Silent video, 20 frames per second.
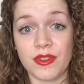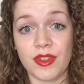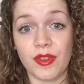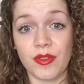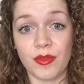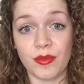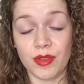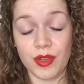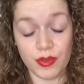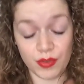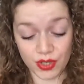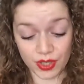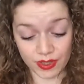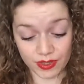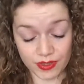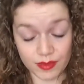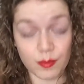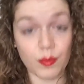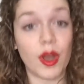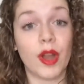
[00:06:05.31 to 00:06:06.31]
You
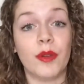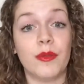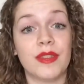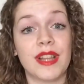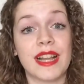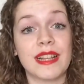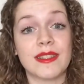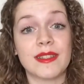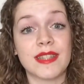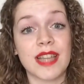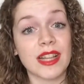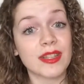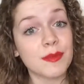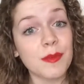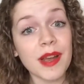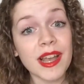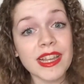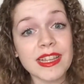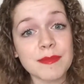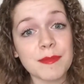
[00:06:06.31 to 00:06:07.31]
just won't. That's
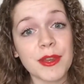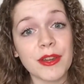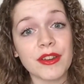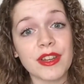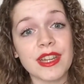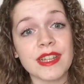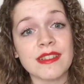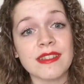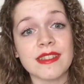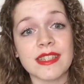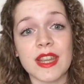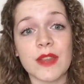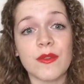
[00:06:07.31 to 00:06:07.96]
my experience.